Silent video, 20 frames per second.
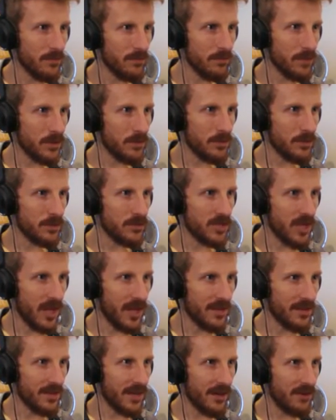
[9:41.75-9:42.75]

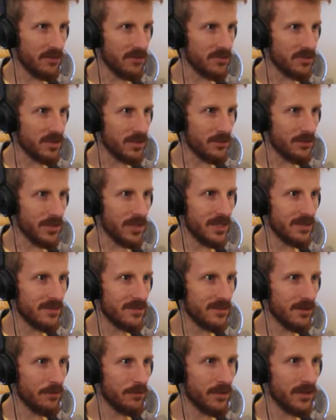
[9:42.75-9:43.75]
butane, kerosene. We need
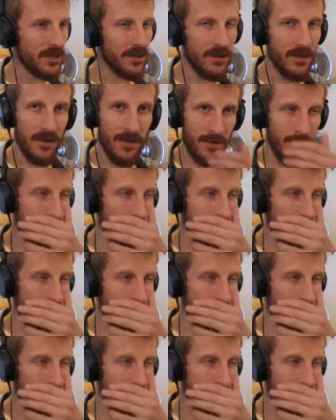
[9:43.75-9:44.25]
something.